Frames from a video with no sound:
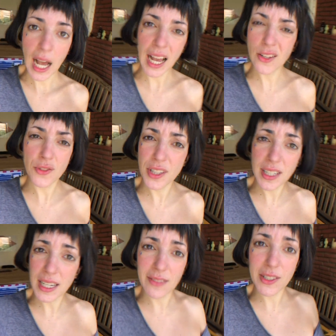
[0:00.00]
I don't think
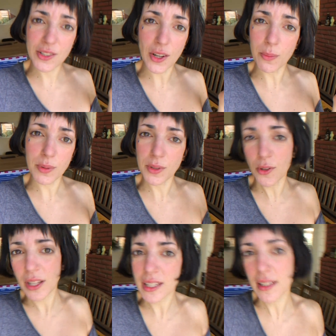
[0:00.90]
I'll ever stop,
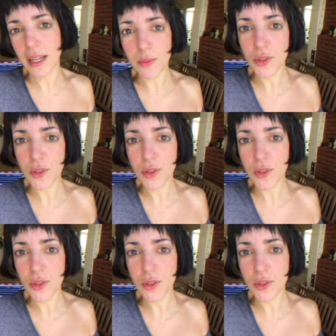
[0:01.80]
not anytime